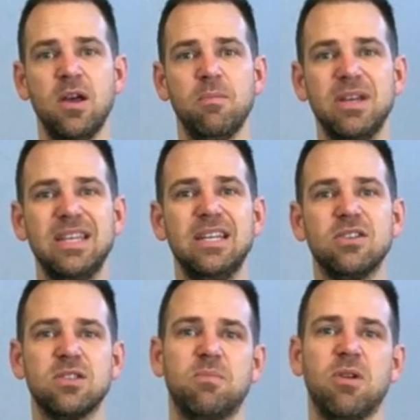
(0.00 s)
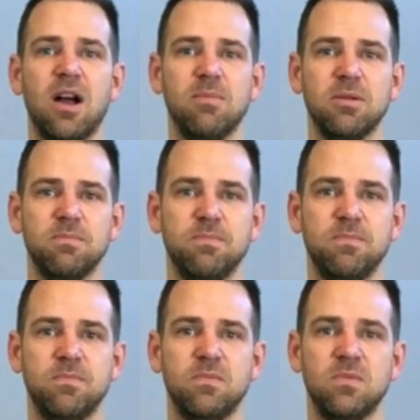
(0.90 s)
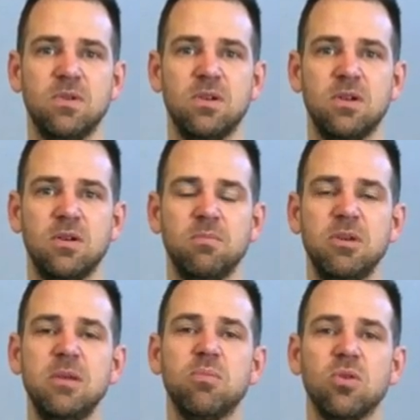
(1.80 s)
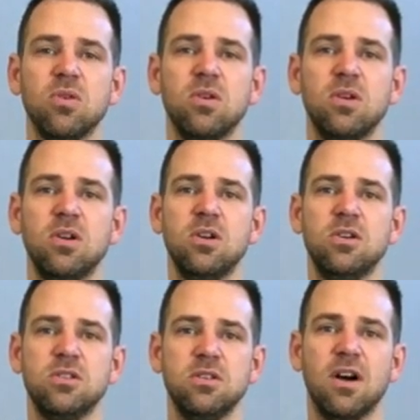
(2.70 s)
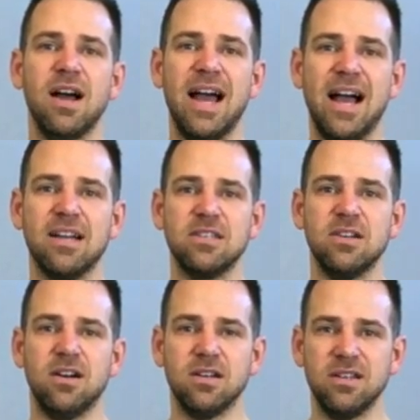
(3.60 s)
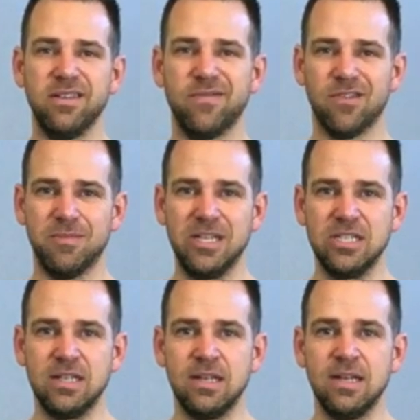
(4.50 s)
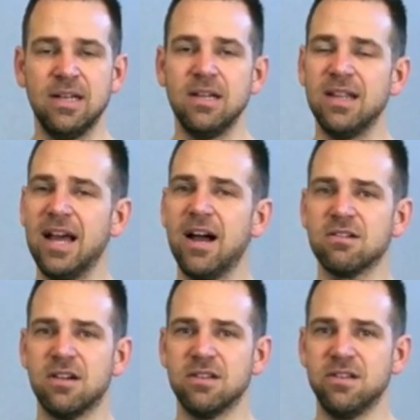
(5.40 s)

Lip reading: But here's the problem. People do not act on information. They act on